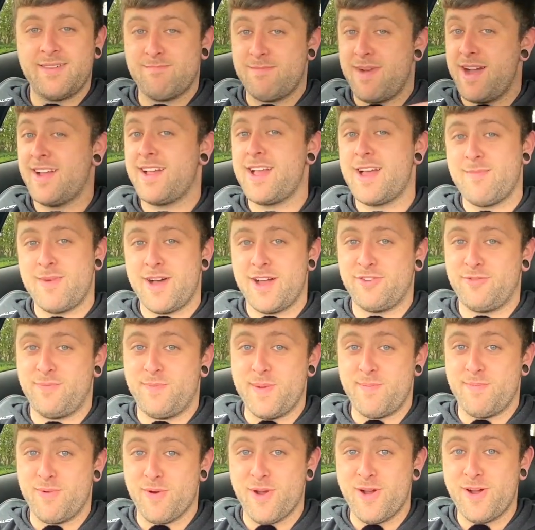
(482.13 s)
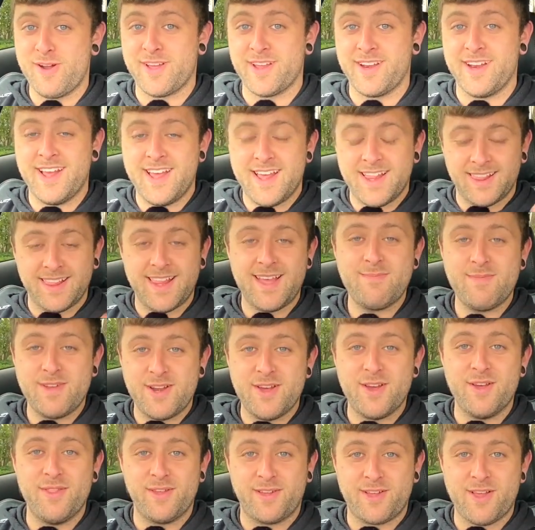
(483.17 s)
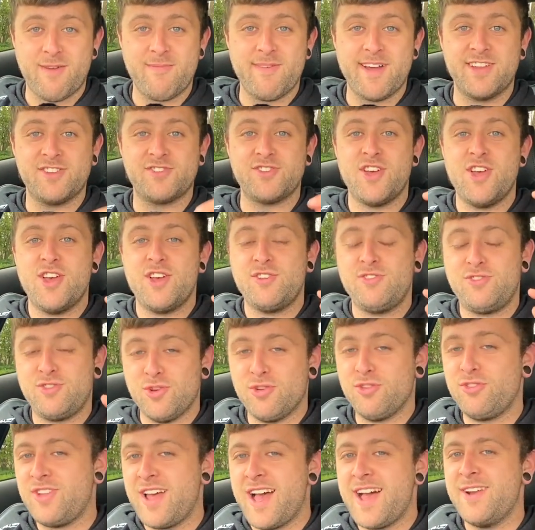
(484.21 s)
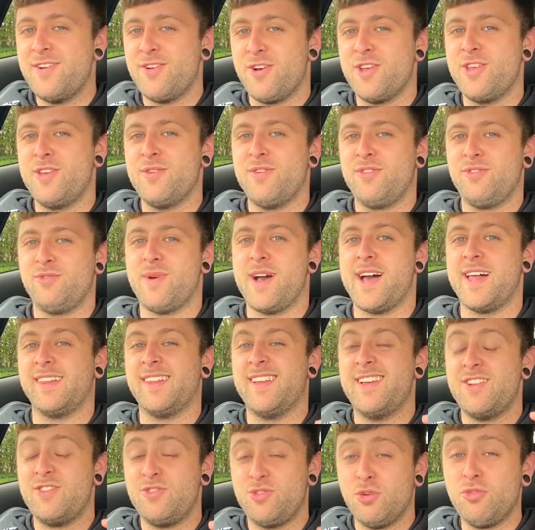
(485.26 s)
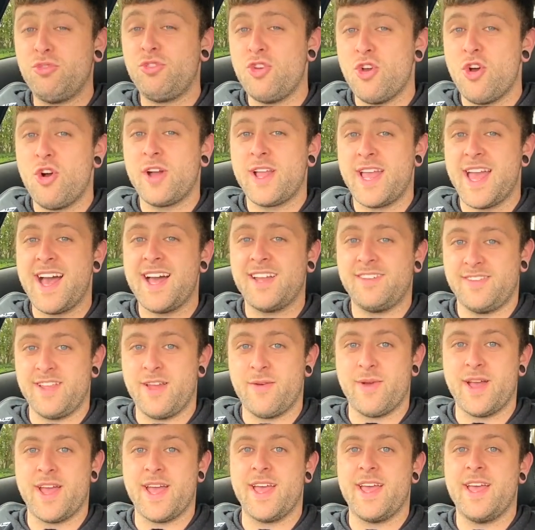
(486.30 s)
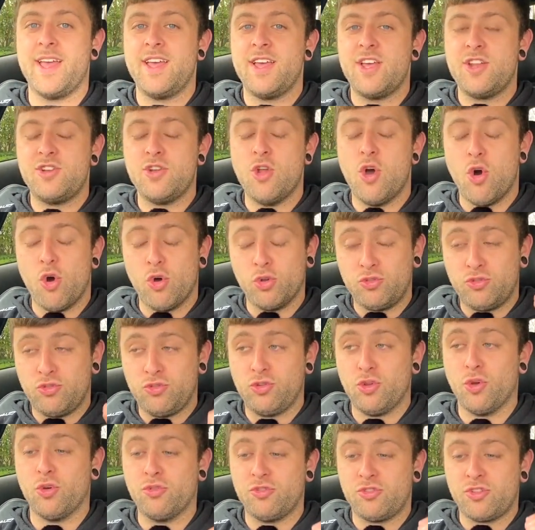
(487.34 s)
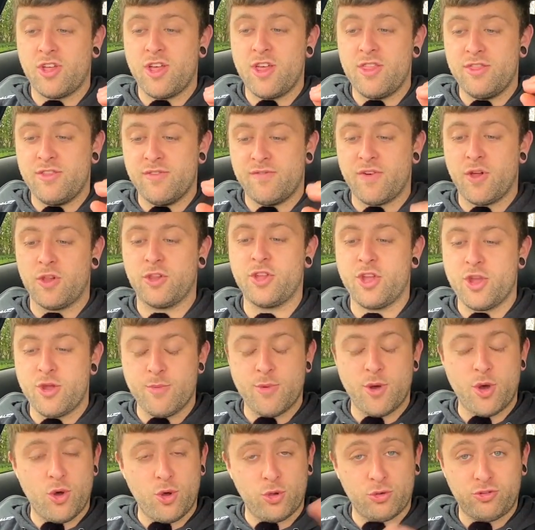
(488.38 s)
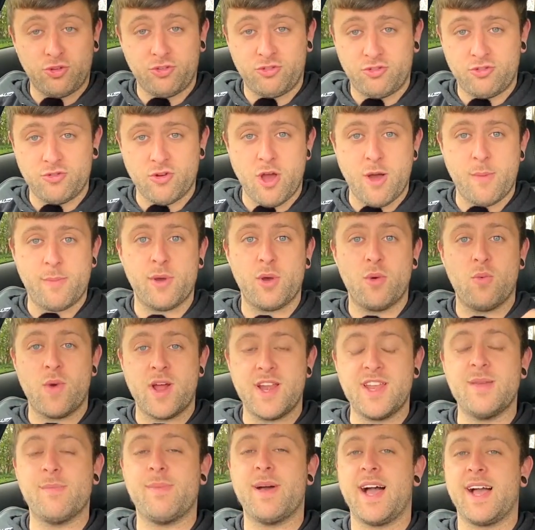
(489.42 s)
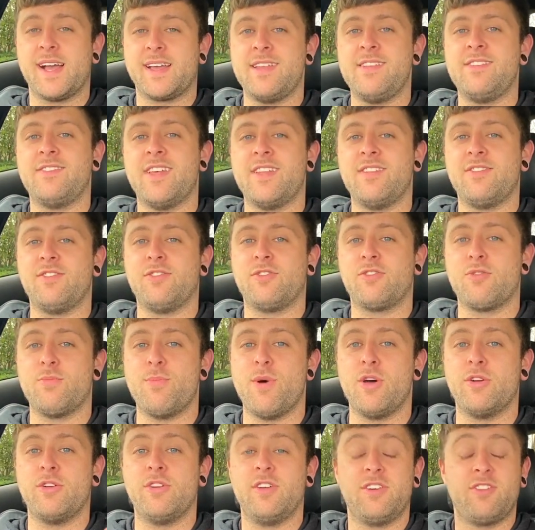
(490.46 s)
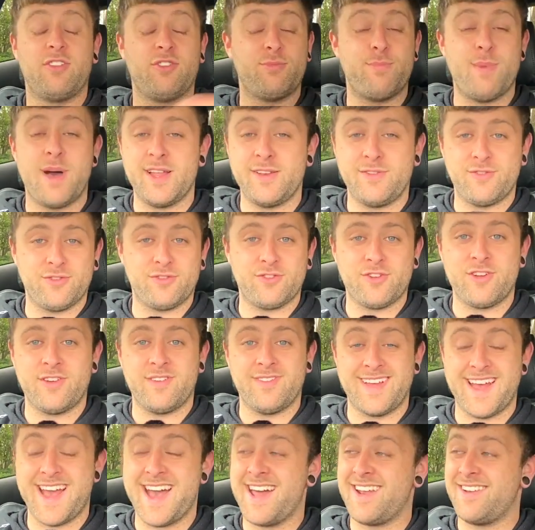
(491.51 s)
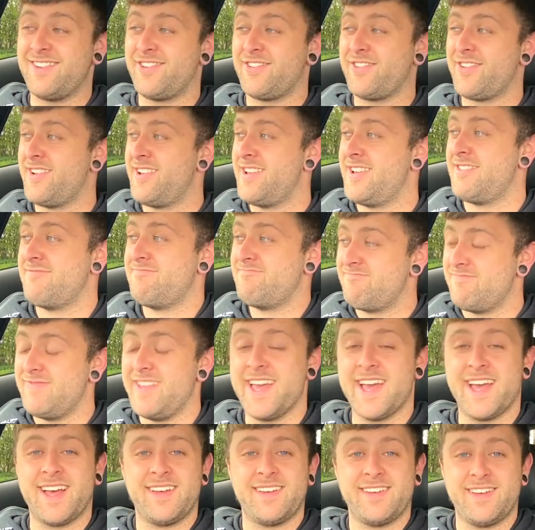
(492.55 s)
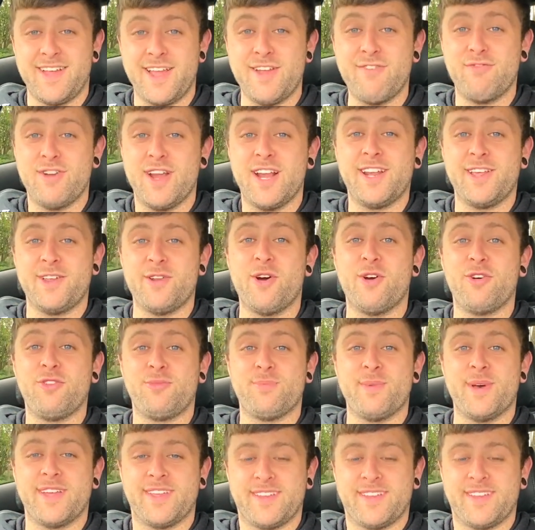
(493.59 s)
My car might just be broken. Let me know in the comments. Does that annoy you as well? Does your car do it? Or does the volume all just drop when your parking sensors come on? Because mine doesn't, and yeah, it really annoys me.